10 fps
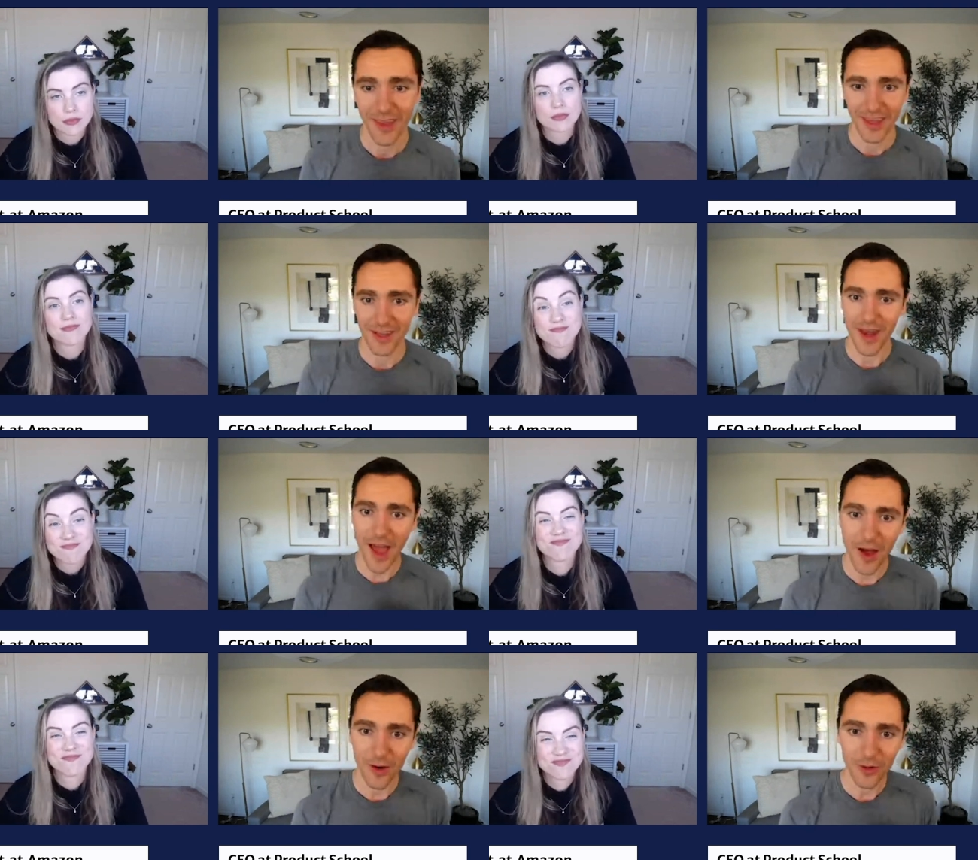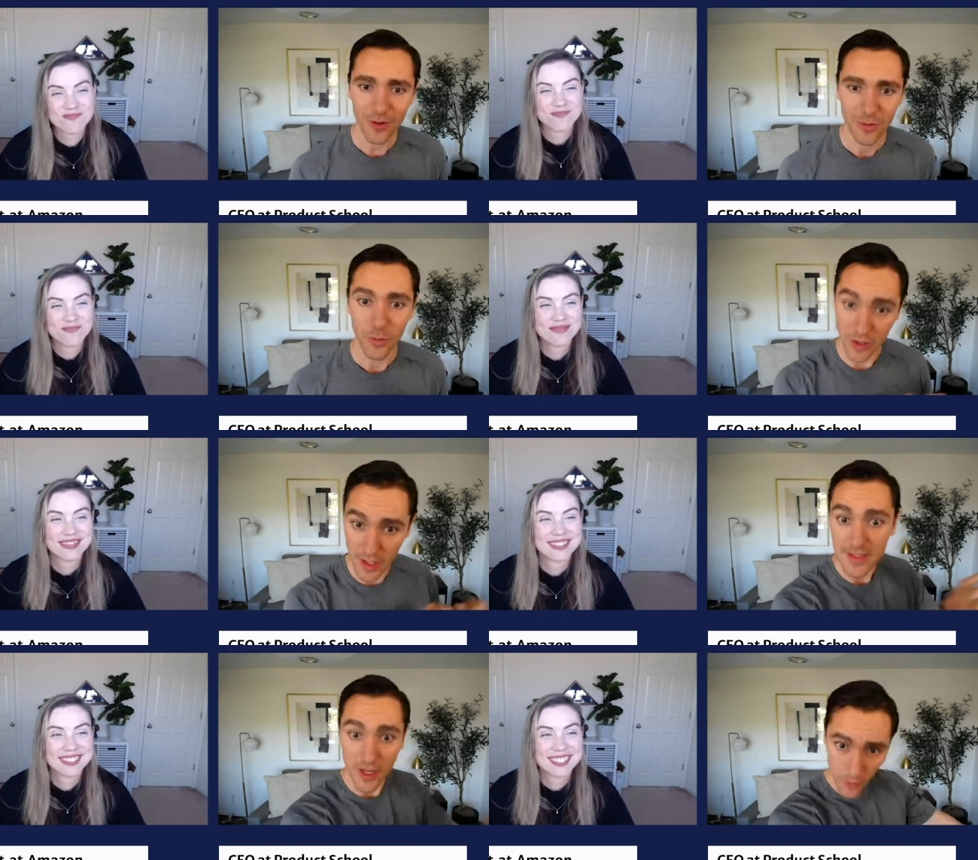Speaker 1: And now, well,
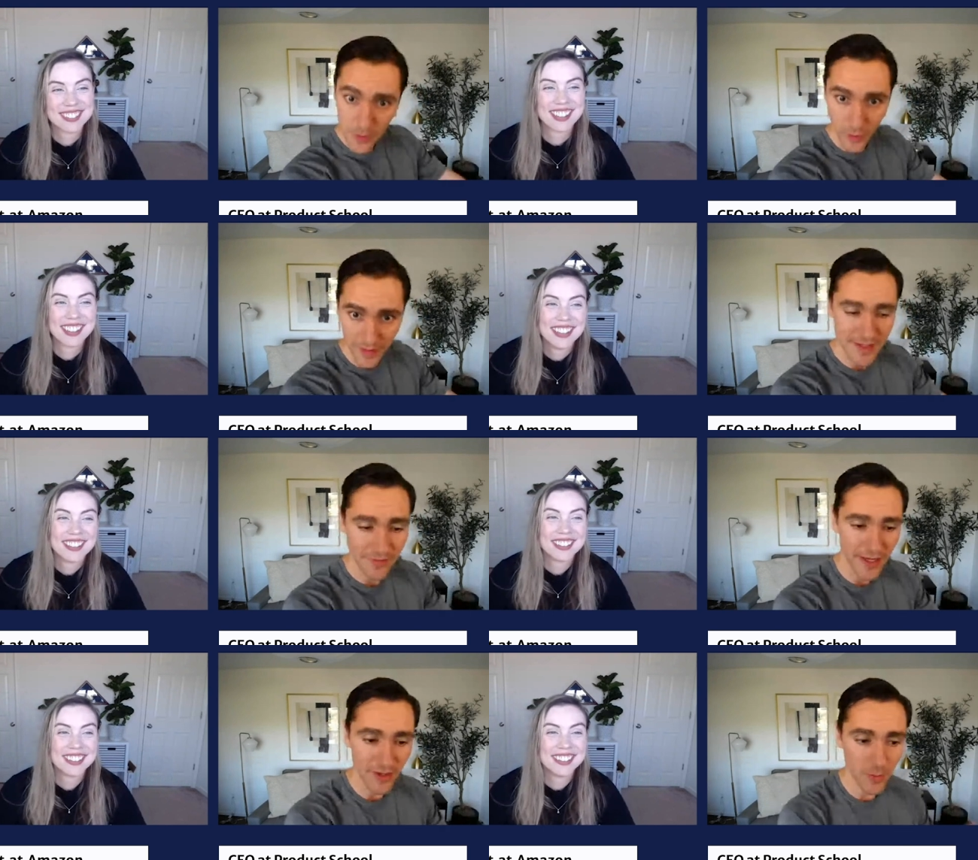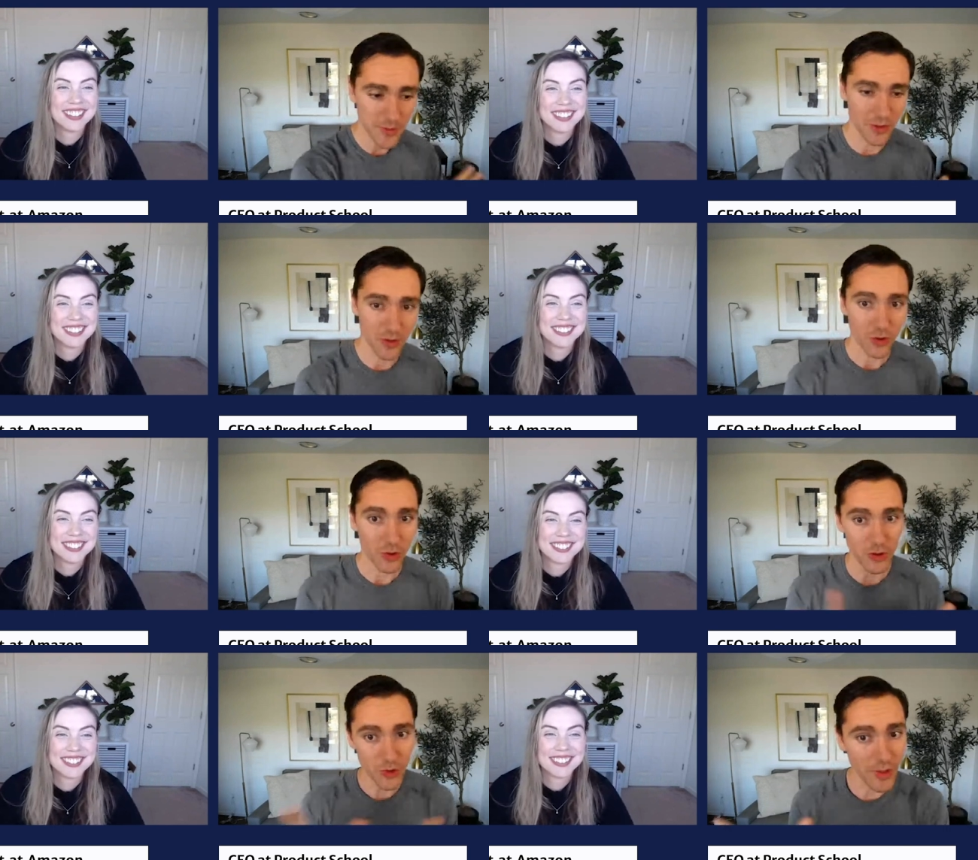that's, an op well, that's a valid option.
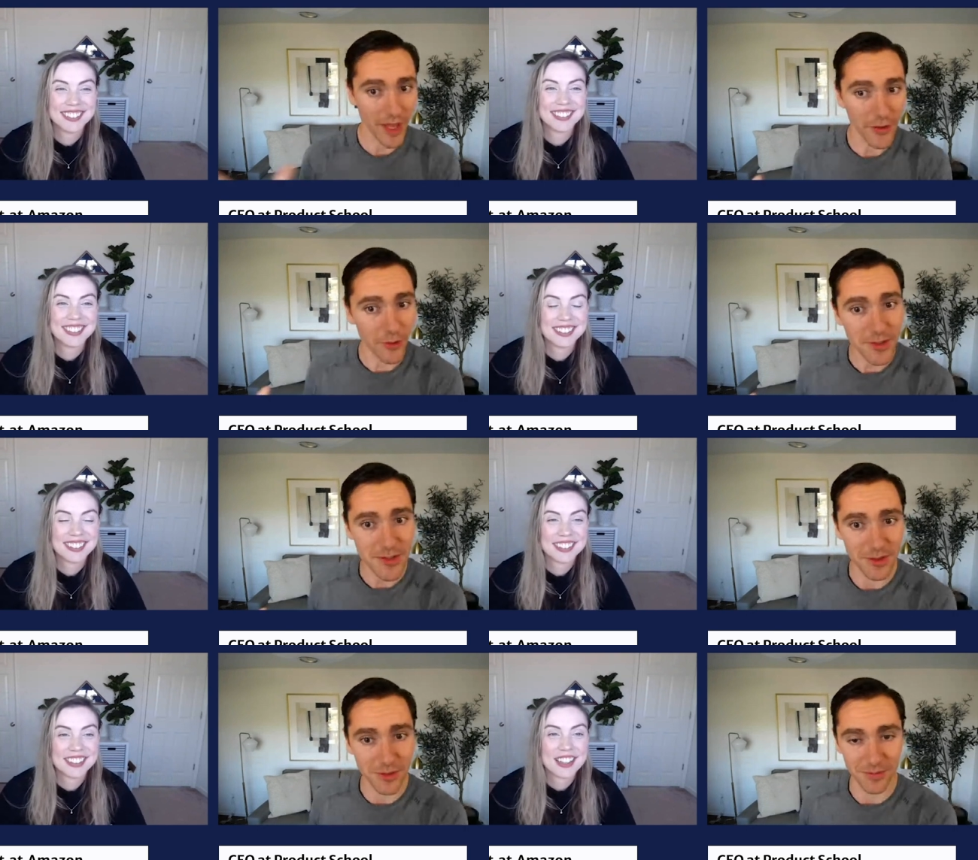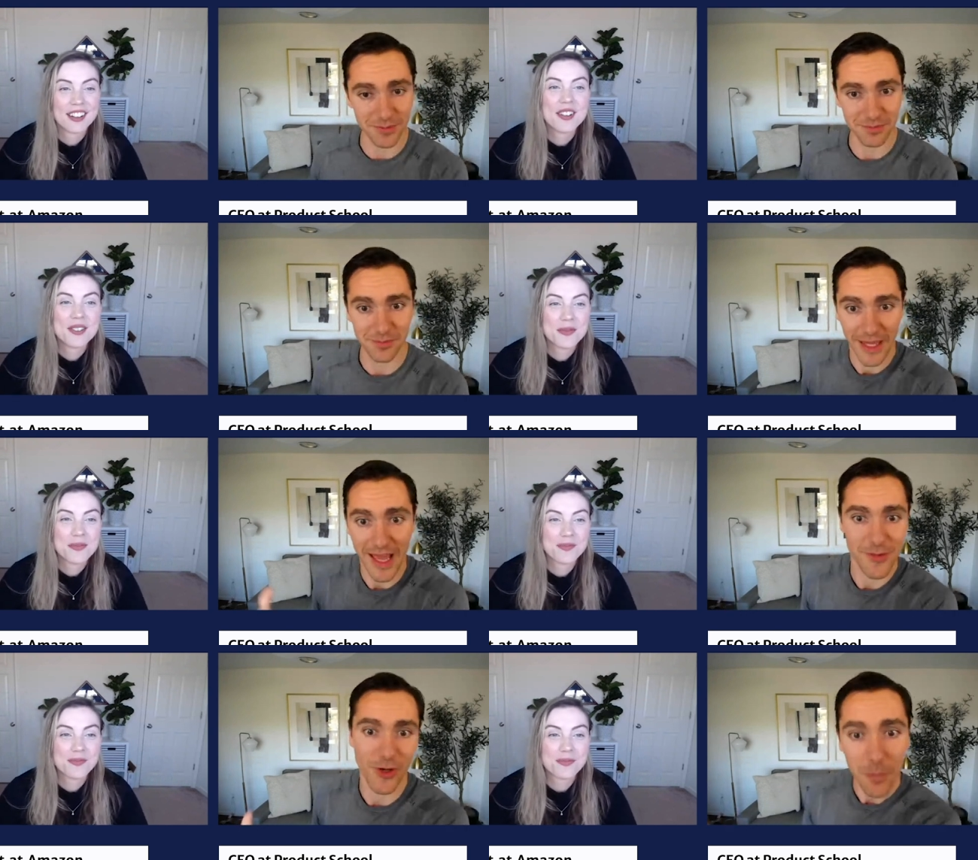You can also
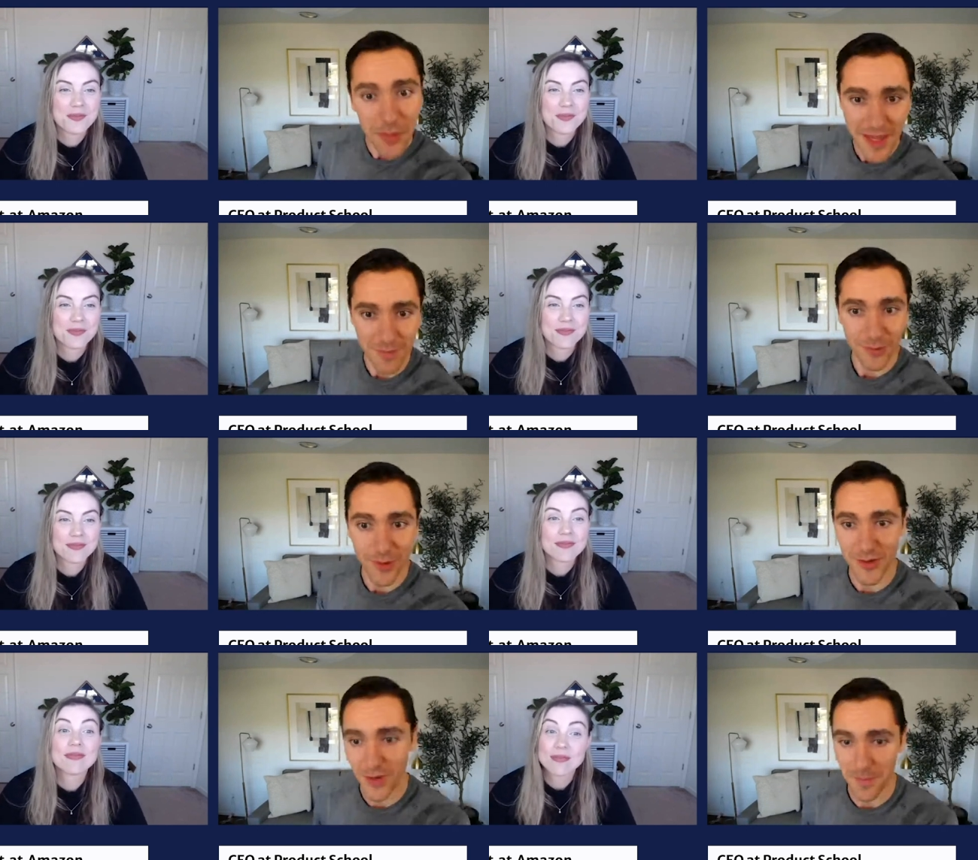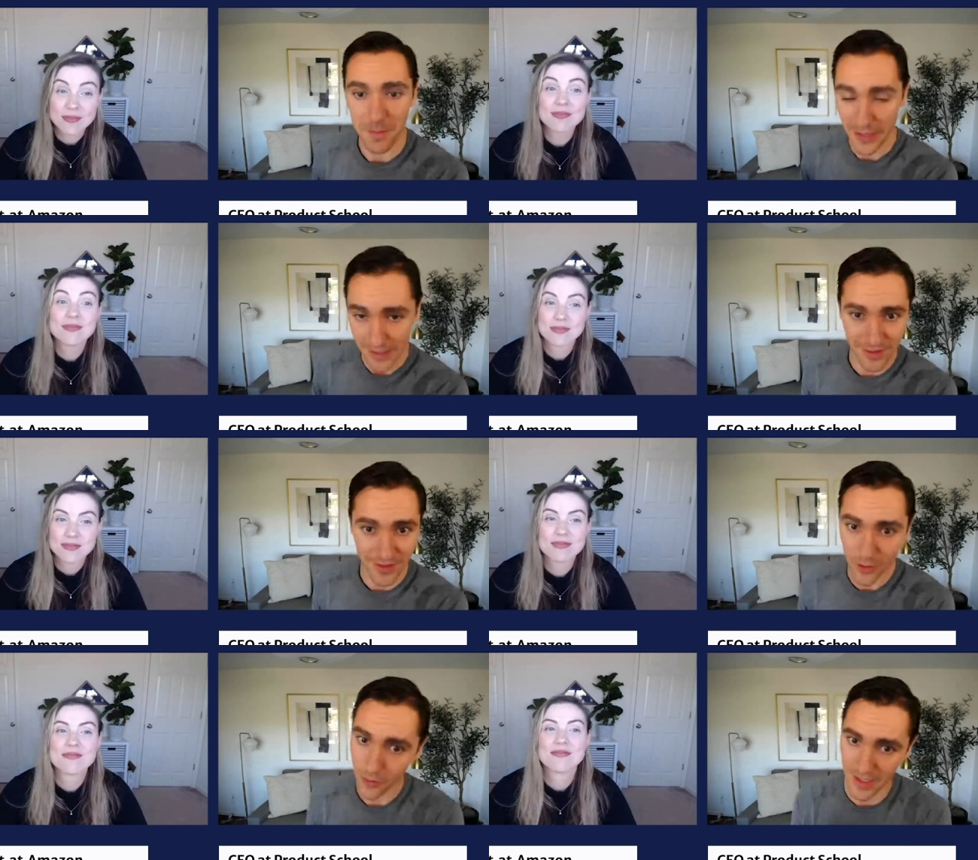become your own P M, right? You can build
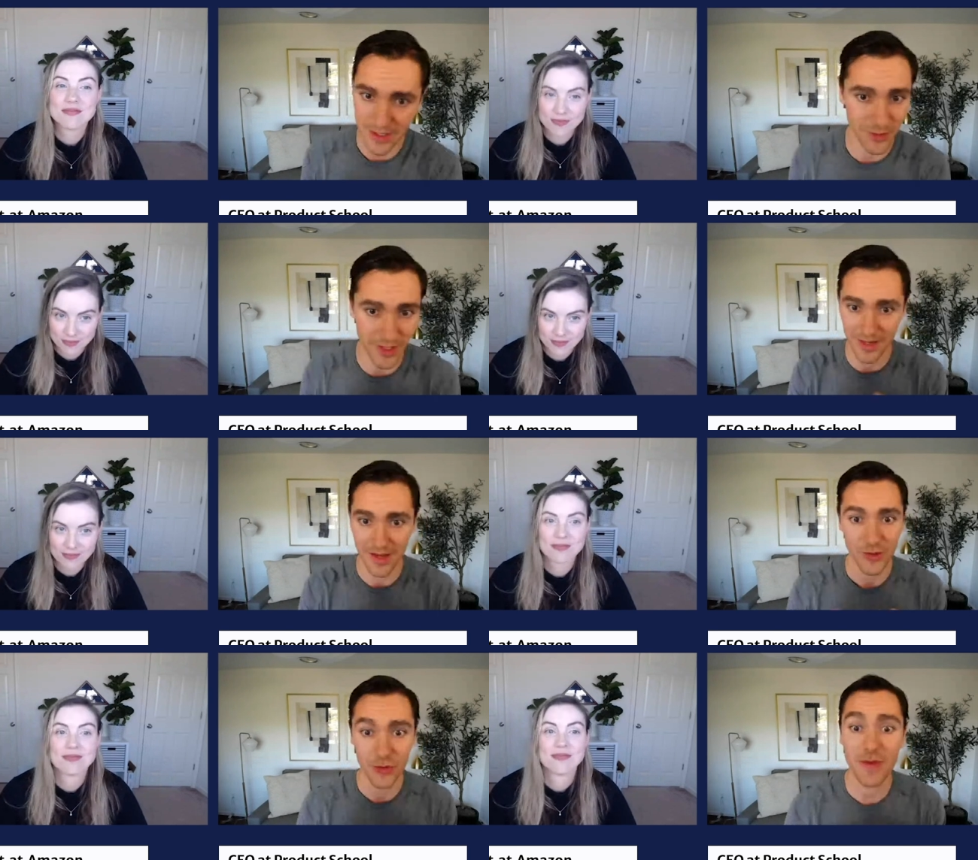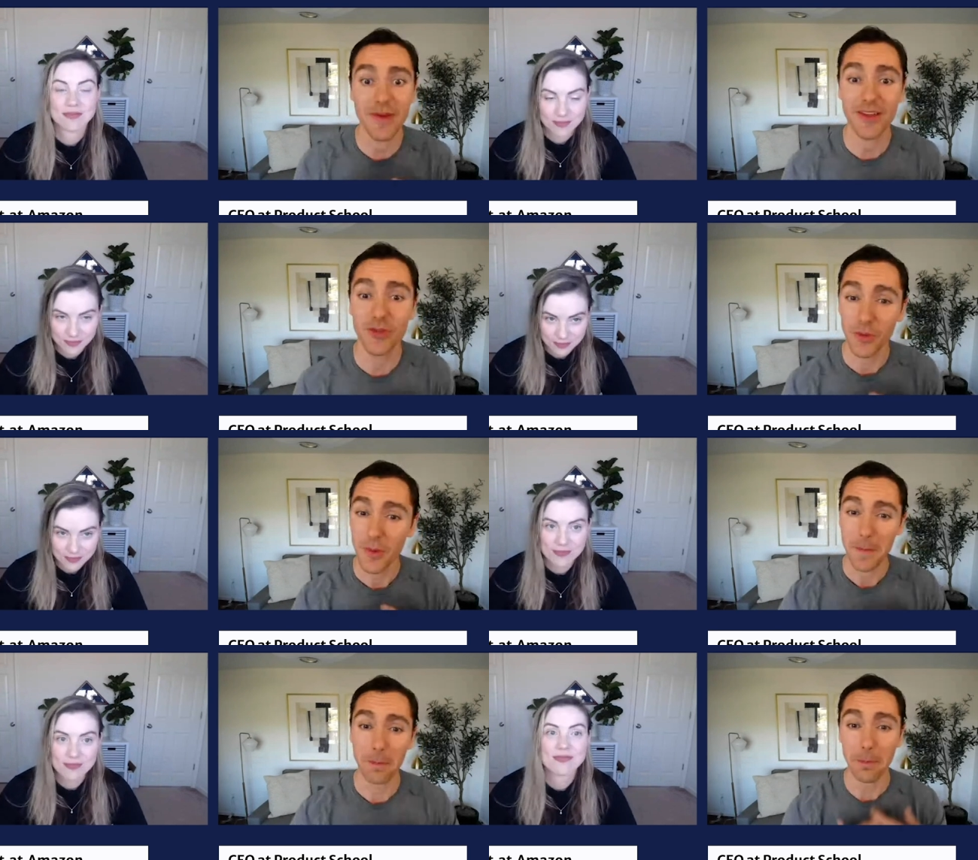an audience. You can, you don't even need
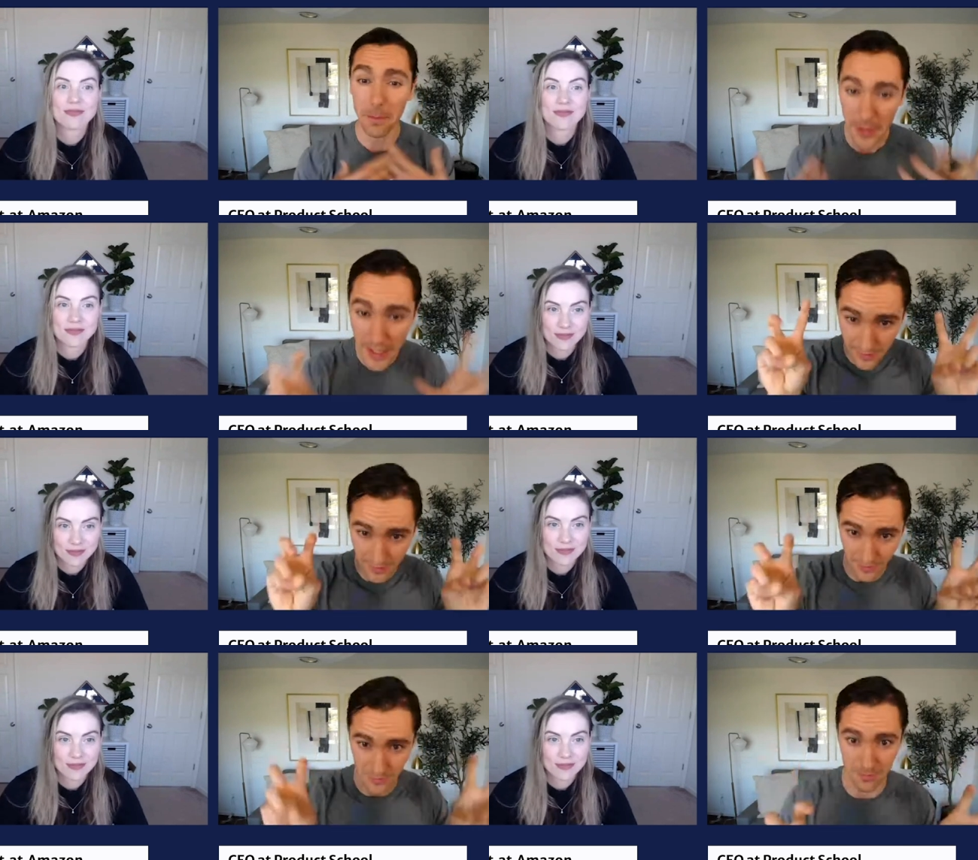to build